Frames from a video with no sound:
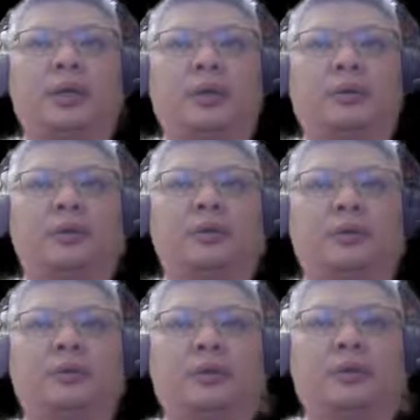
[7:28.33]
Now,
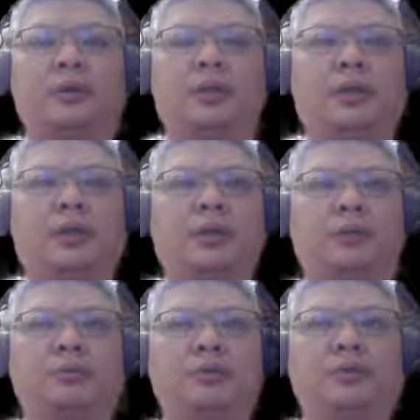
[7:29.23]
in the
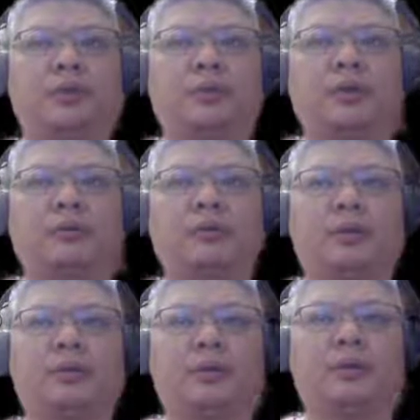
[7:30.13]
moves that were
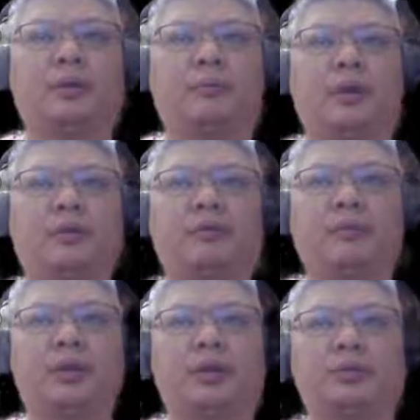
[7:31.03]
given above,
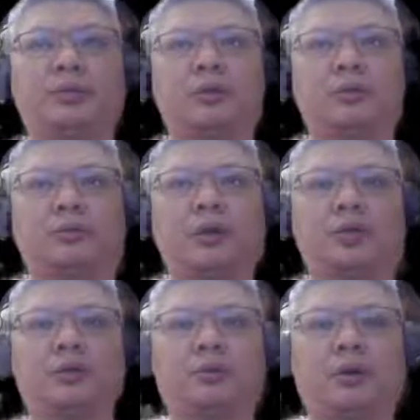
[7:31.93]
black used the
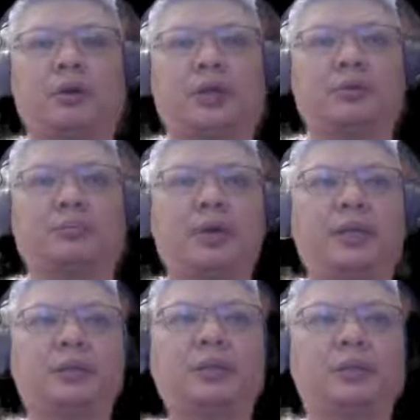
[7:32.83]
edge pawn as
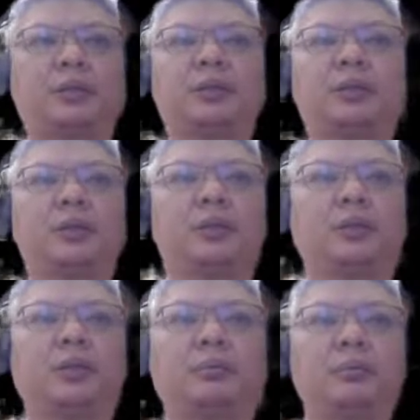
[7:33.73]
bait.
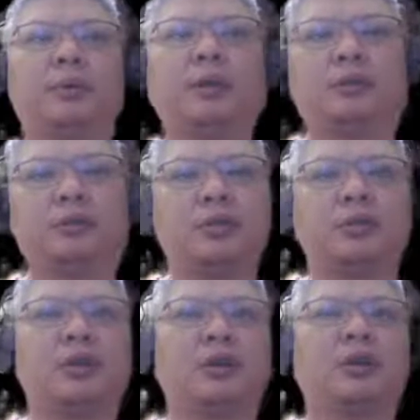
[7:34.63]
Black used
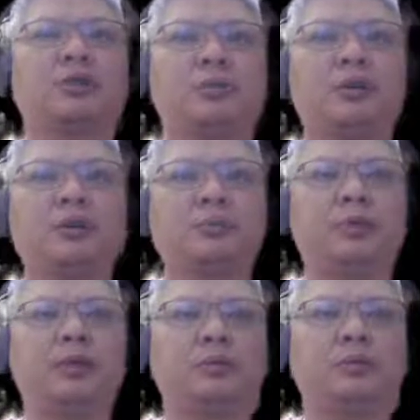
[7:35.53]
this edge pawn as
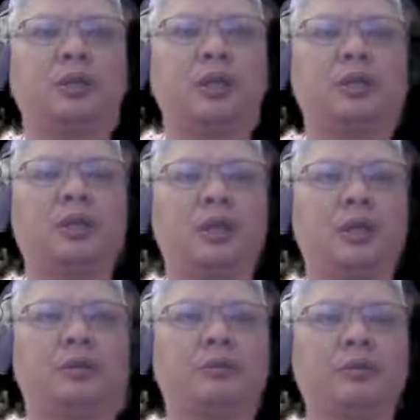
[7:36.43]
bait to
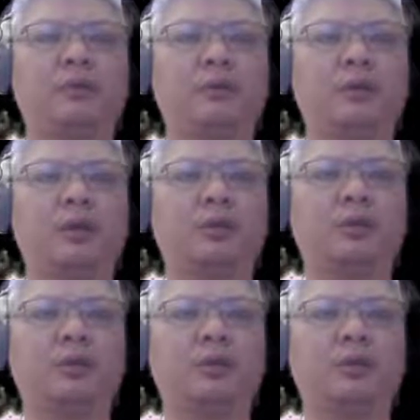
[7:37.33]
gain a